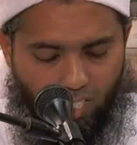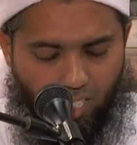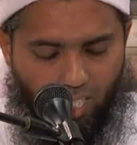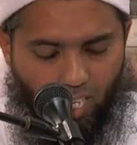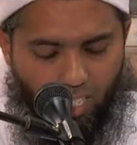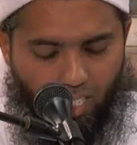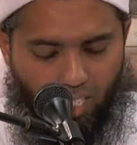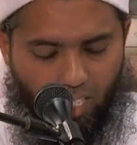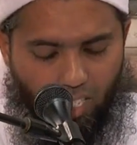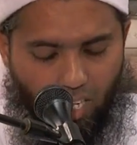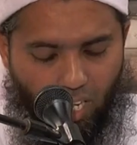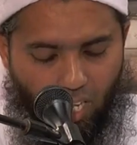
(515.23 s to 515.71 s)

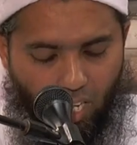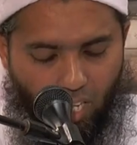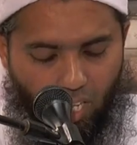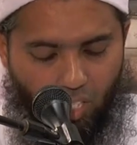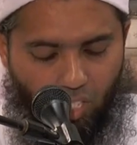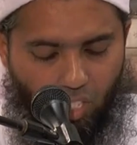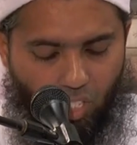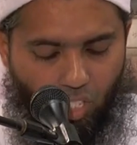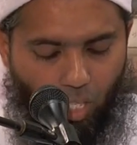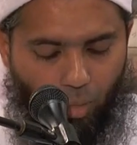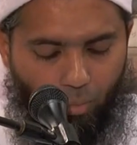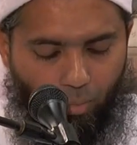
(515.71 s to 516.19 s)
that
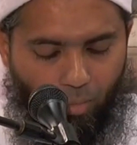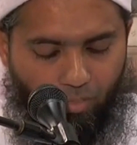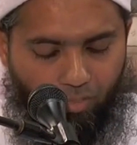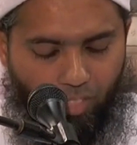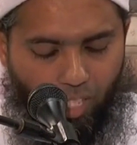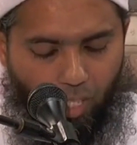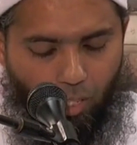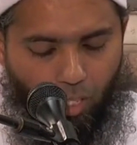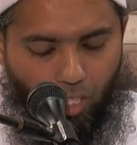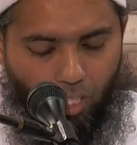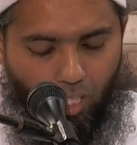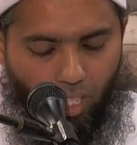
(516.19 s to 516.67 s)
some of
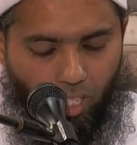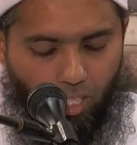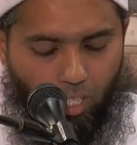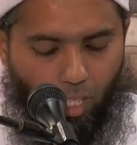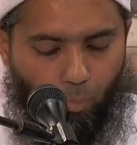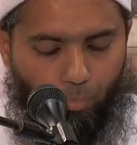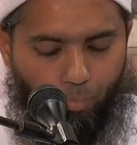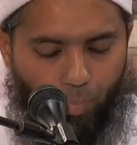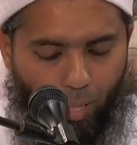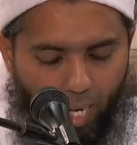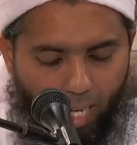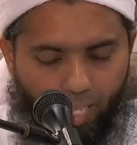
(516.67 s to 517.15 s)
the
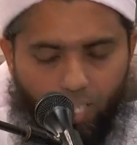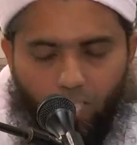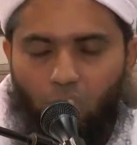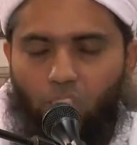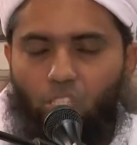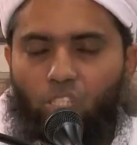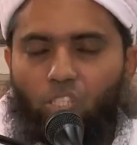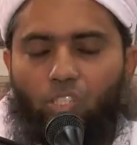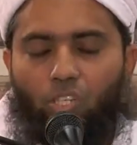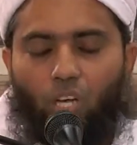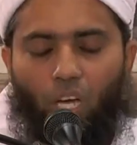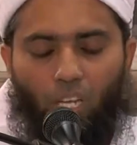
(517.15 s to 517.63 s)
pious
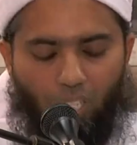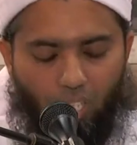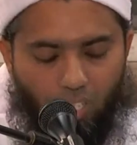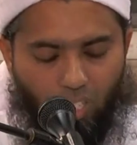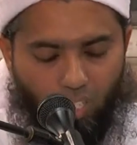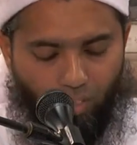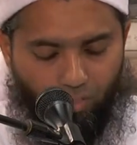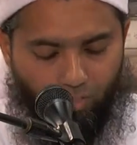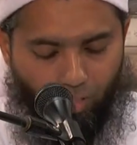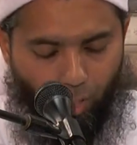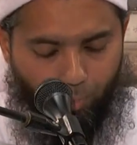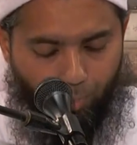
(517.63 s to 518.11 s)
scholars
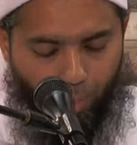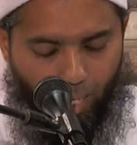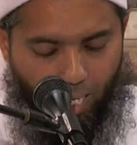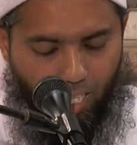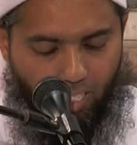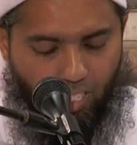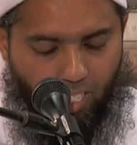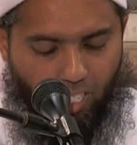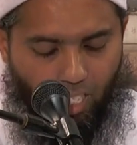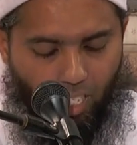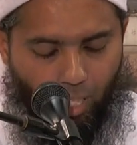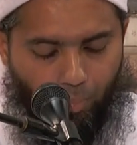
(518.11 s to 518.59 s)
of the
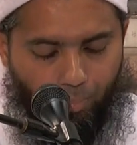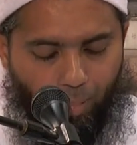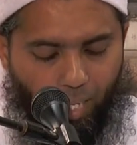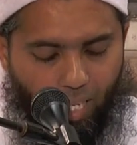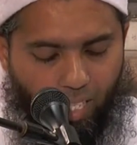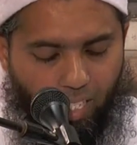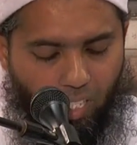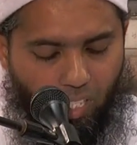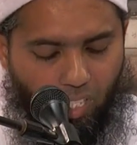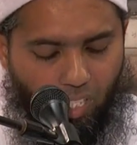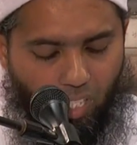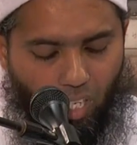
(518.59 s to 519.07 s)
past and the
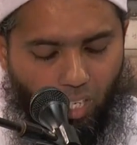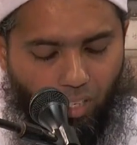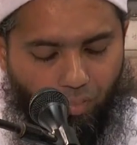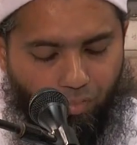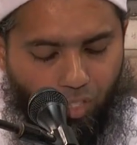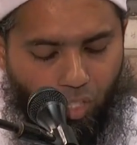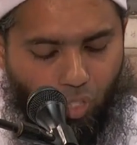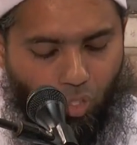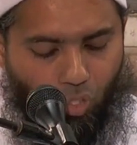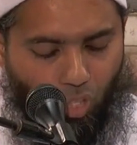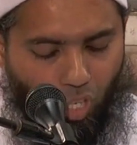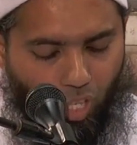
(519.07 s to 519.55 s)
pious salaf
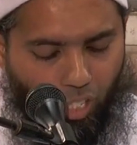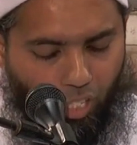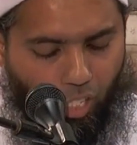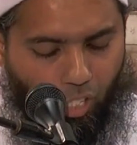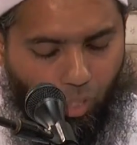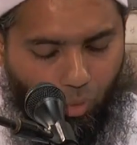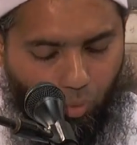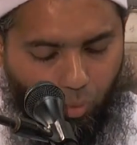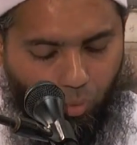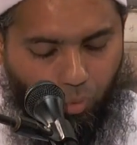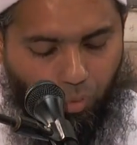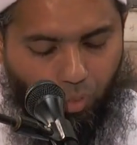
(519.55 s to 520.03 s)

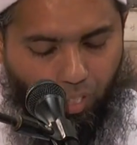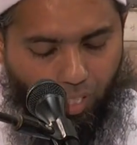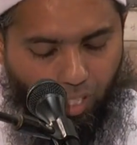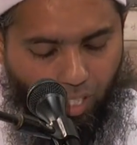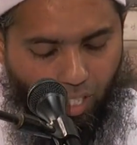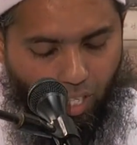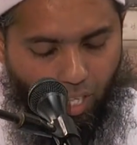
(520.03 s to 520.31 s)
as-salihun,